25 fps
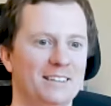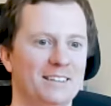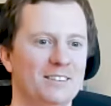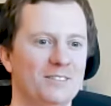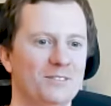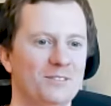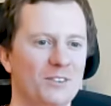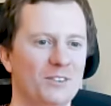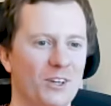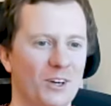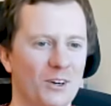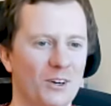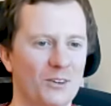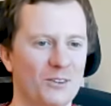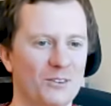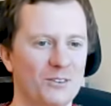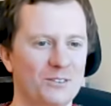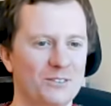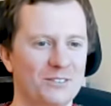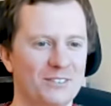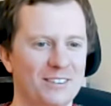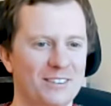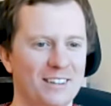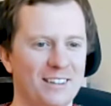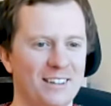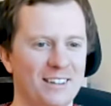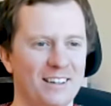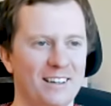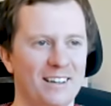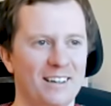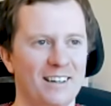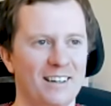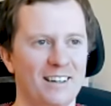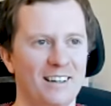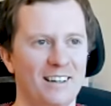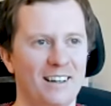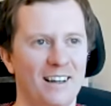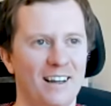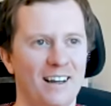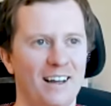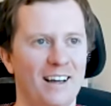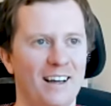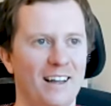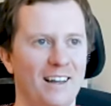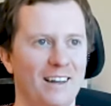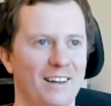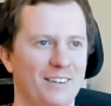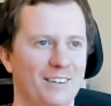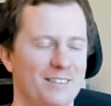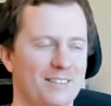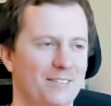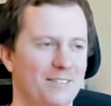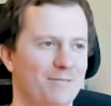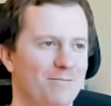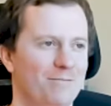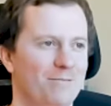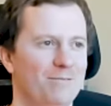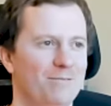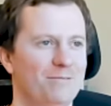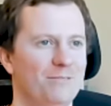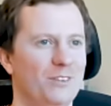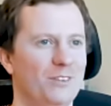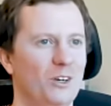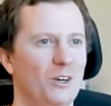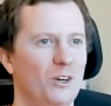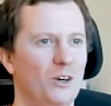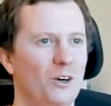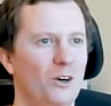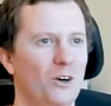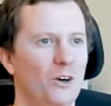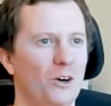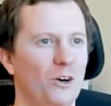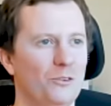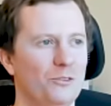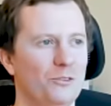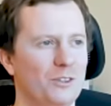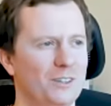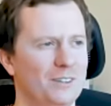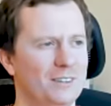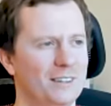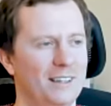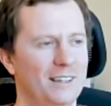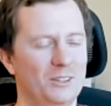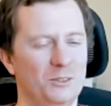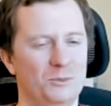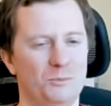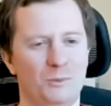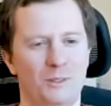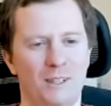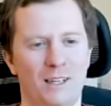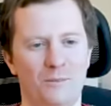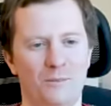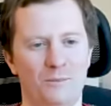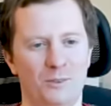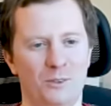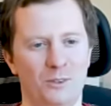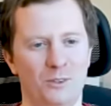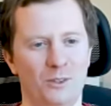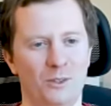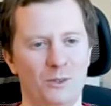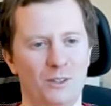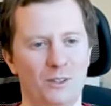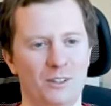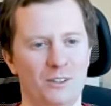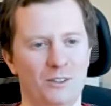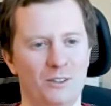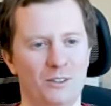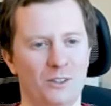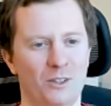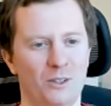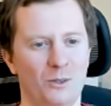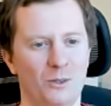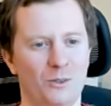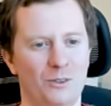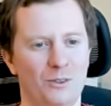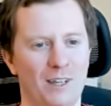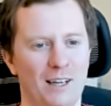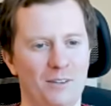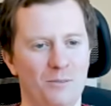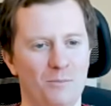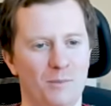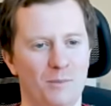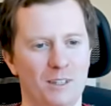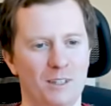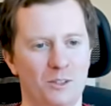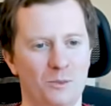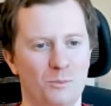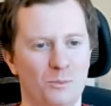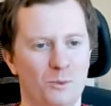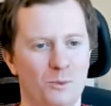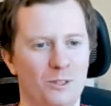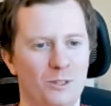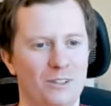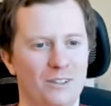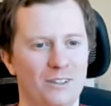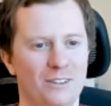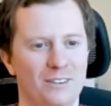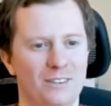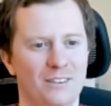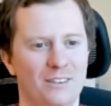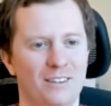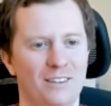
you know. And oftentimes, perhaps you don't need to know that much more.